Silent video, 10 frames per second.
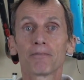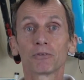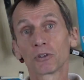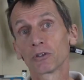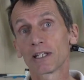
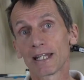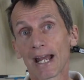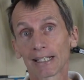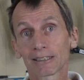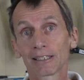due to the
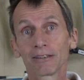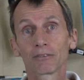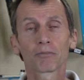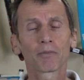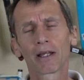accident,
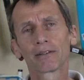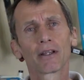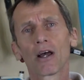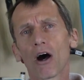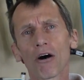and
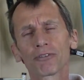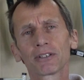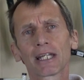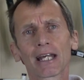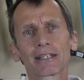often
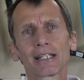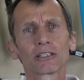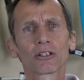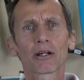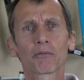you get
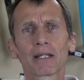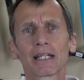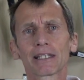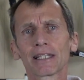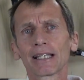things like where
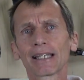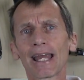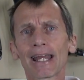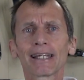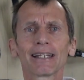your
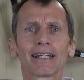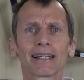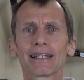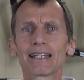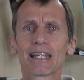leg
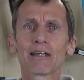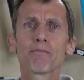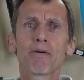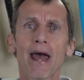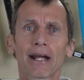can
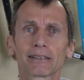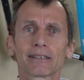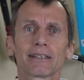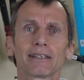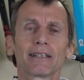impact
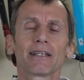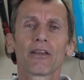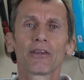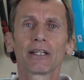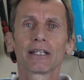
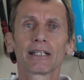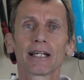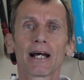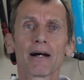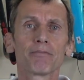the
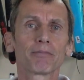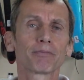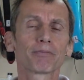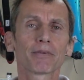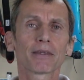
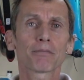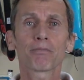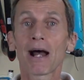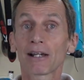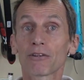
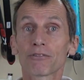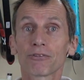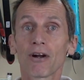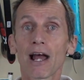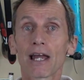part of the
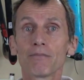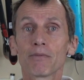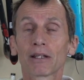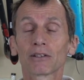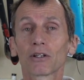frame
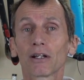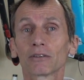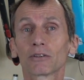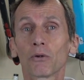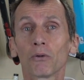
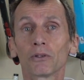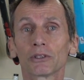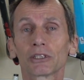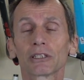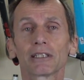and
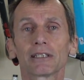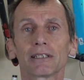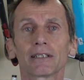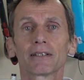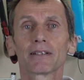cause
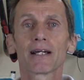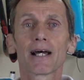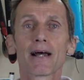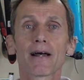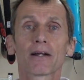
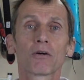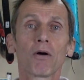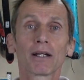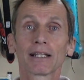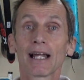
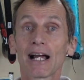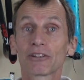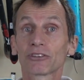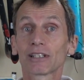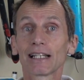quite a
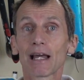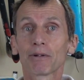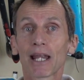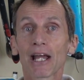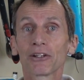large
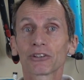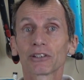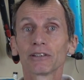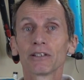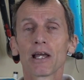
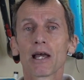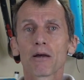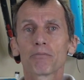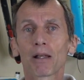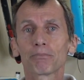delamination,
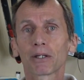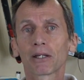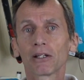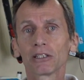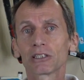but
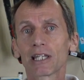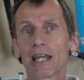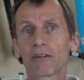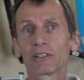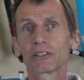because
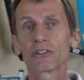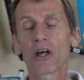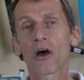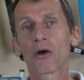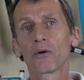there's
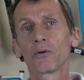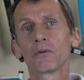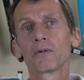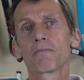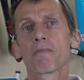no